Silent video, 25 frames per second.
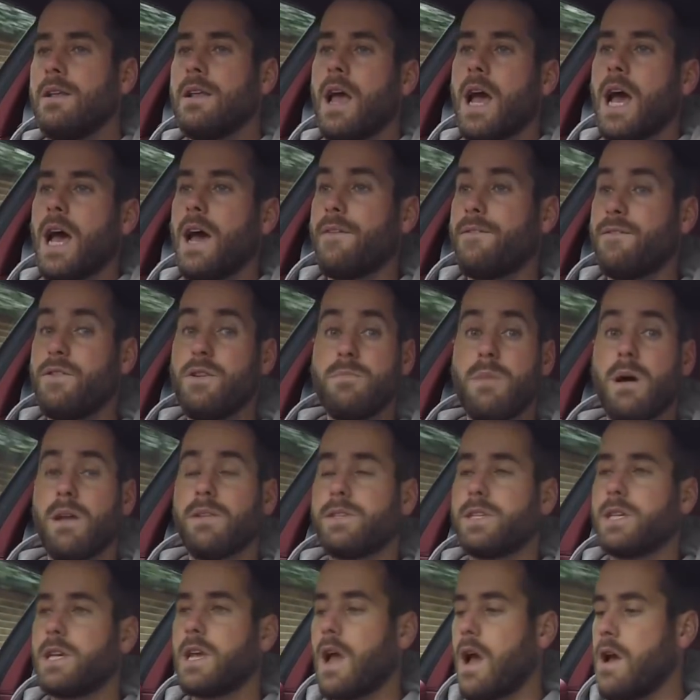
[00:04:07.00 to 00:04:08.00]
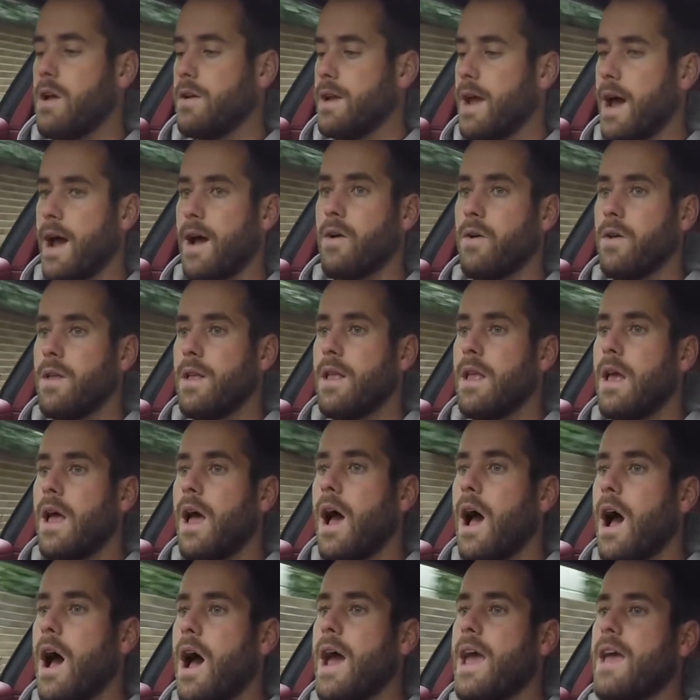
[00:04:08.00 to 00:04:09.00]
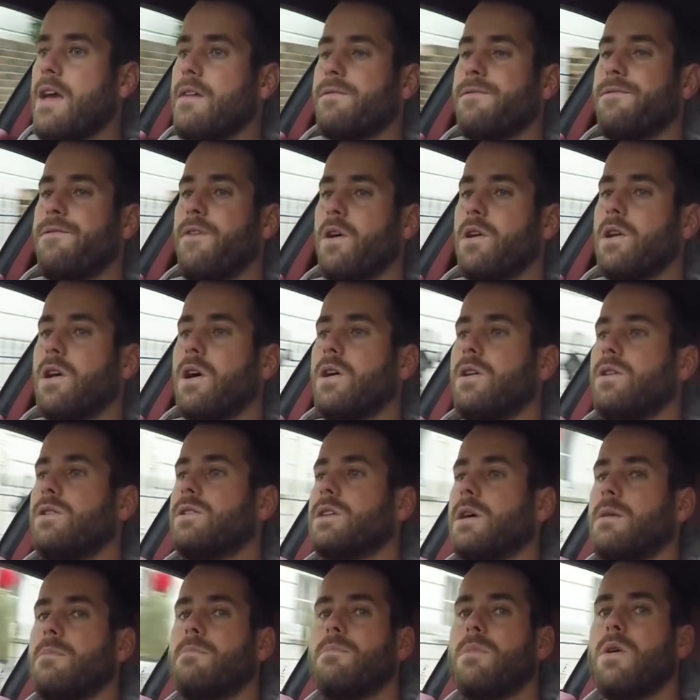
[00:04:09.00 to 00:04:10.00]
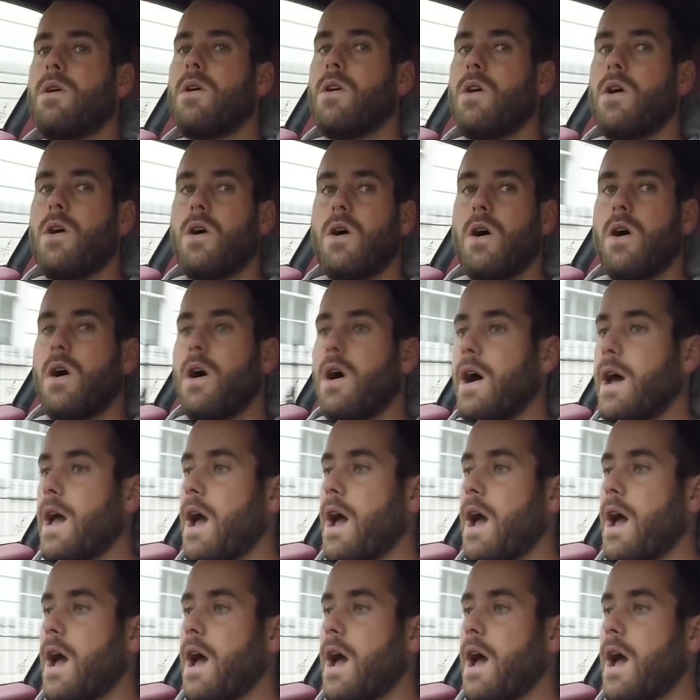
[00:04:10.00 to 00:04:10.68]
a few months ago now. It followed my